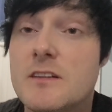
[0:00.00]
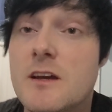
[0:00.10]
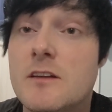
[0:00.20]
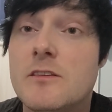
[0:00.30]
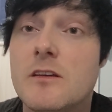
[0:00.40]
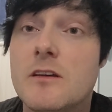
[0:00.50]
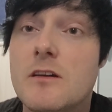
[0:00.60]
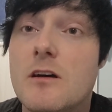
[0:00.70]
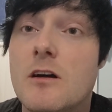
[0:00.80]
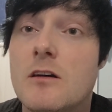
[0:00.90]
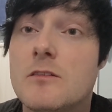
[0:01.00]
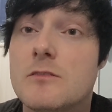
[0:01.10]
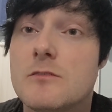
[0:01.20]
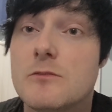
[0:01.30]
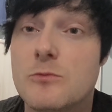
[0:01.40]
had an idea
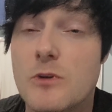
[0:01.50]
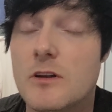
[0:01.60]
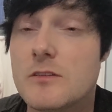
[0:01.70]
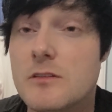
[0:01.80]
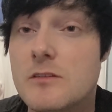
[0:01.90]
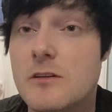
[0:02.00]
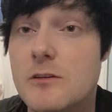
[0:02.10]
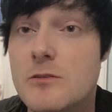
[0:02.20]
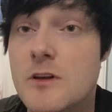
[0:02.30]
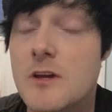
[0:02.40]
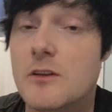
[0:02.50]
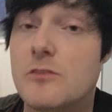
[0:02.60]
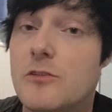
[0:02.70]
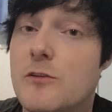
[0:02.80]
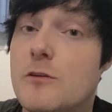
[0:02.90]
on what to do
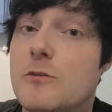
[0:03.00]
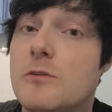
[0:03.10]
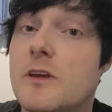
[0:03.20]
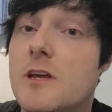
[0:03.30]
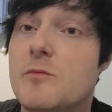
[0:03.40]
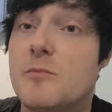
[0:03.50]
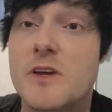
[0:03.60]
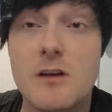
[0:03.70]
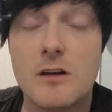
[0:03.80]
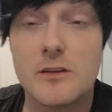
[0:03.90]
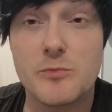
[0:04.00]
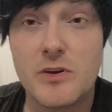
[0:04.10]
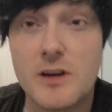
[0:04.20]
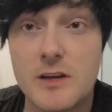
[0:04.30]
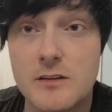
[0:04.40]
to keep me
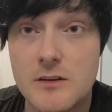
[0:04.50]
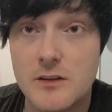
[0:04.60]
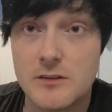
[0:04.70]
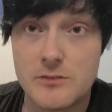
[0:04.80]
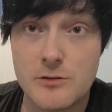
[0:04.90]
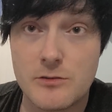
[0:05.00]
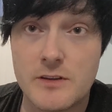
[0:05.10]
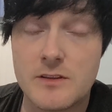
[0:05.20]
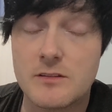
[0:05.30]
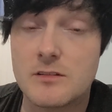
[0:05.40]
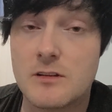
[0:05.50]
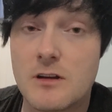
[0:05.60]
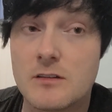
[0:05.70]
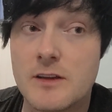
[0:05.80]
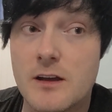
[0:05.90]
occupied during this
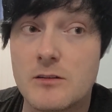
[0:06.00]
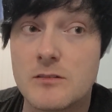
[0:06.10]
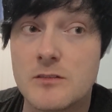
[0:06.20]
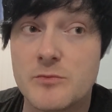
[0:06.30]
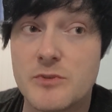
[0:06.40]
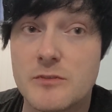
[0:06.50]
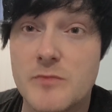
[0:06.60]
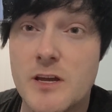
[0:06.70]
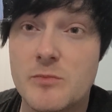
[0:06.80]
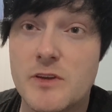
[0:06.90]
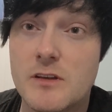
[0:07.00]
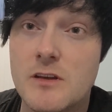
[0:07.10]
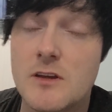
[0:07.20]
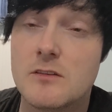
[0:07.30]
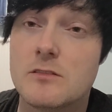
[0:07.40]
lockdown, but
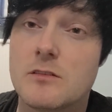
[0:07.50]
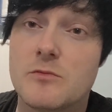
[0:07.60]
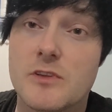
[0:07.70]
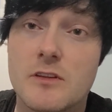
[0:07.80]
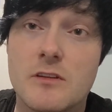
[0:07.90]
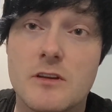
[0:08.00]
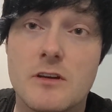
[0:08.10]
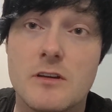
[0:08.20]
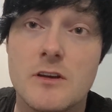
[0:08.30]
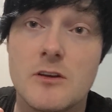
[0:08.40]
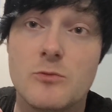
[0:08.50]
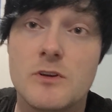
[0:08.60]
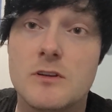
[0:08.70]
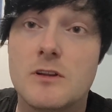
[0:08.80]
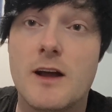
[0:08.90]
maybe something that
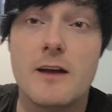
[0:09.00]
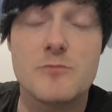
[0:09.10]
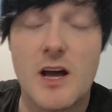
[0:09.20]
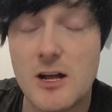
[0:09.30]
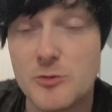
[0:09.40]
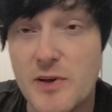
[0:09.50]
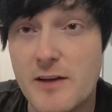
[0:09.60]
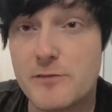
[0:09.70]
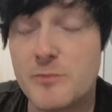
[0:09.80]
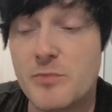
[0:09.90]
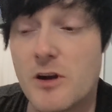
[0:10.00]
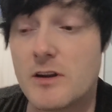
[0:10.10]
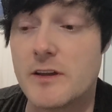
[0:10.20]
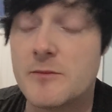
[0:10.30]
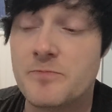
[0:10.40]
will help
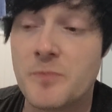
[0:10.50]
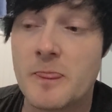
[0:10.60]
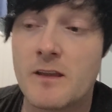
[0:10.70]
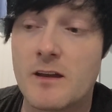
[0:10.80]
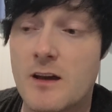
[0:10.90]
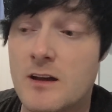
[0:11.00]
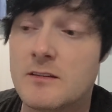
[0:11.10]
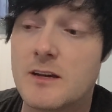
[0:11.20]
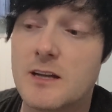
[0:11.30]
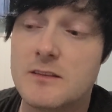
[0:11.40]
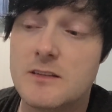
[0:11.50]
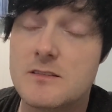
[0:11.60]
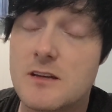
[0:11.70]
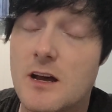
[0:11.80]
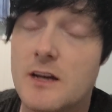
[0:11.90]
everybody. And I had
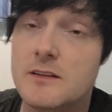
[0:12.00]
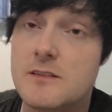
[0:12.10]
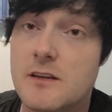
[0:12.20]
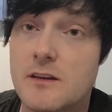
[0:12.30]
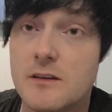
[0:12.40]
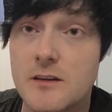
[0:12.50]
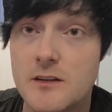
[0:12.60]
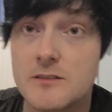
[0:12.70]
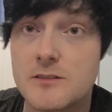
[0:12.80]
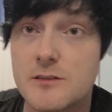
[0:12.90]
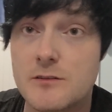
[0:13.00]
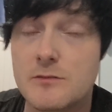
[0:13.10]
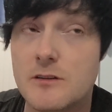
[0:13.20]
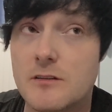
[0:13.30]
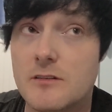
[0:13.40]
this idea
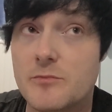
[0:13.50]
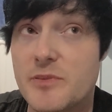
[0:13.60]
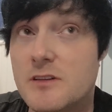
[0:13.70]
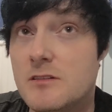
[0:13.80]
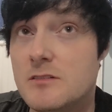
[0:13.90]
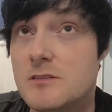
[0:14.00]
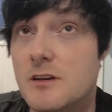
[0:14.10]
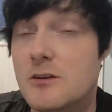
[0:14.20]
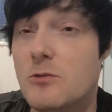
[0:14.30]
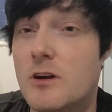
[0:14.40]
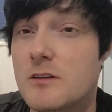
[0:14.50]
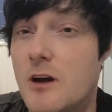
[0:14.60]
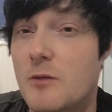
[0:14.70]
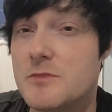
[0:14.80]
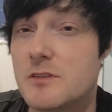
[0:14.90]
to build a
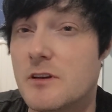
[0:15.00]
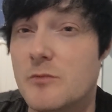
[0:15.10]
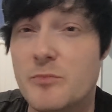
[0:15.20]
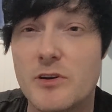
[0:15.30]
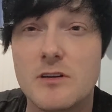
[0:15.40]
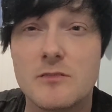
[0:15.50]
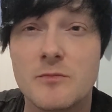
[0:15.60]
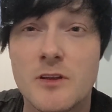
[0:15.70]
quadcopter, but